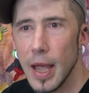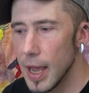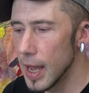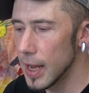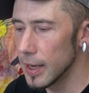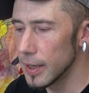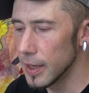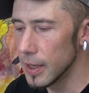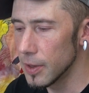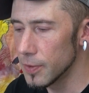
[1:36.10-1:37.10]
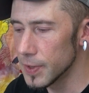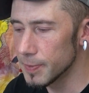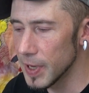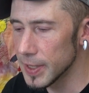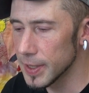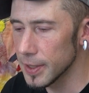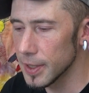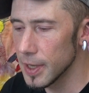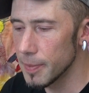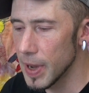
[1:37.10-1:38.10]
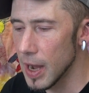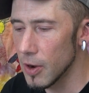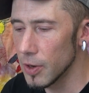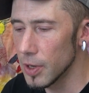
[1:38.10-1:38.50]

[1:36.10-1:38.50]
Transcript: And it was basically about